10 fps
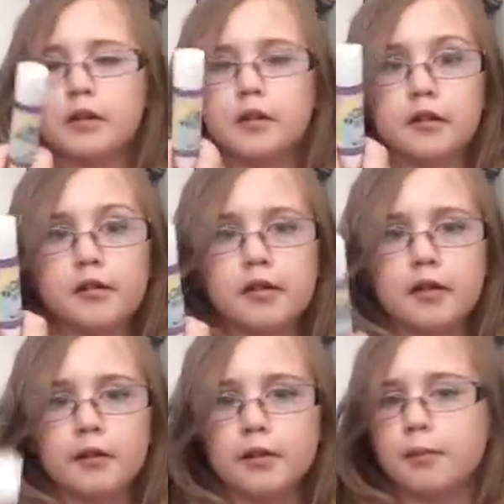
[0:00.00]
glue
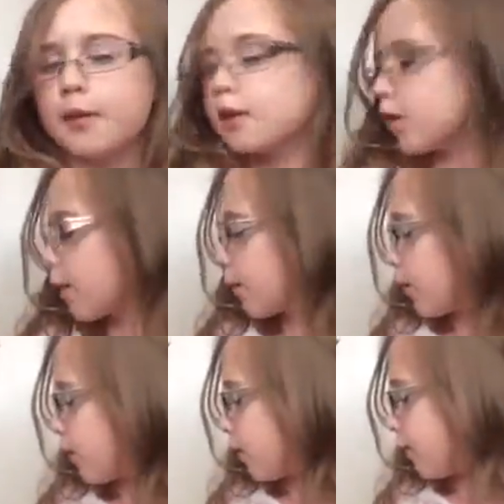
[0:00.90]
stick with my scrapbook.